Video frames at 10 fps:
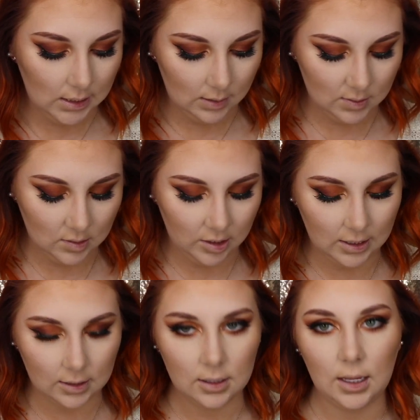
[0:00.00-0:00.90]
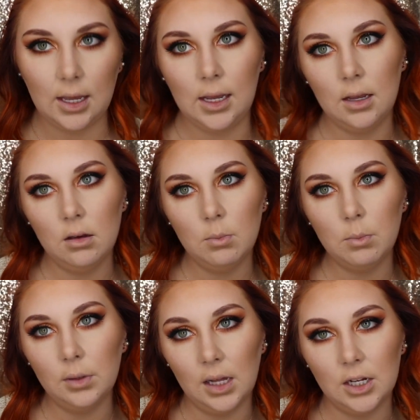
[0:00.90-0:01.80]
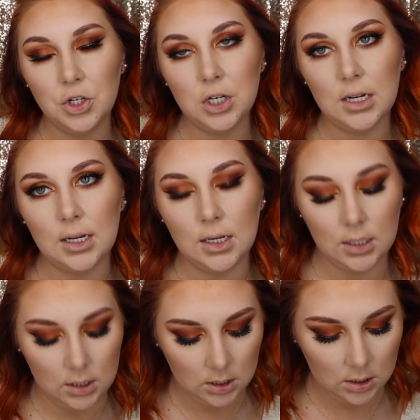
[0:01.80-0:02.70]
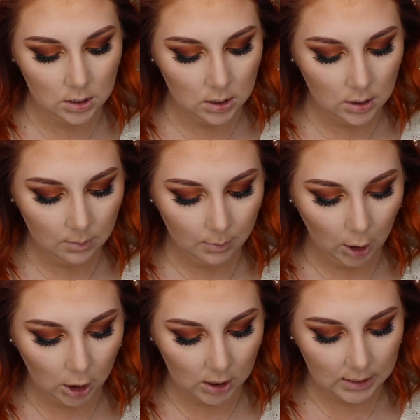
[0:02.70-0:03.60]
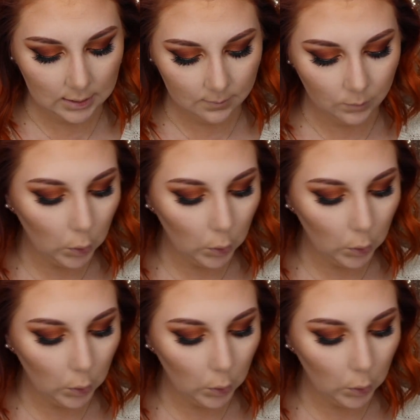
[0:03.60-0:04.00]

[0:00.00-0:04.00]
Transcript: Amazonian Clay blush in Hardy,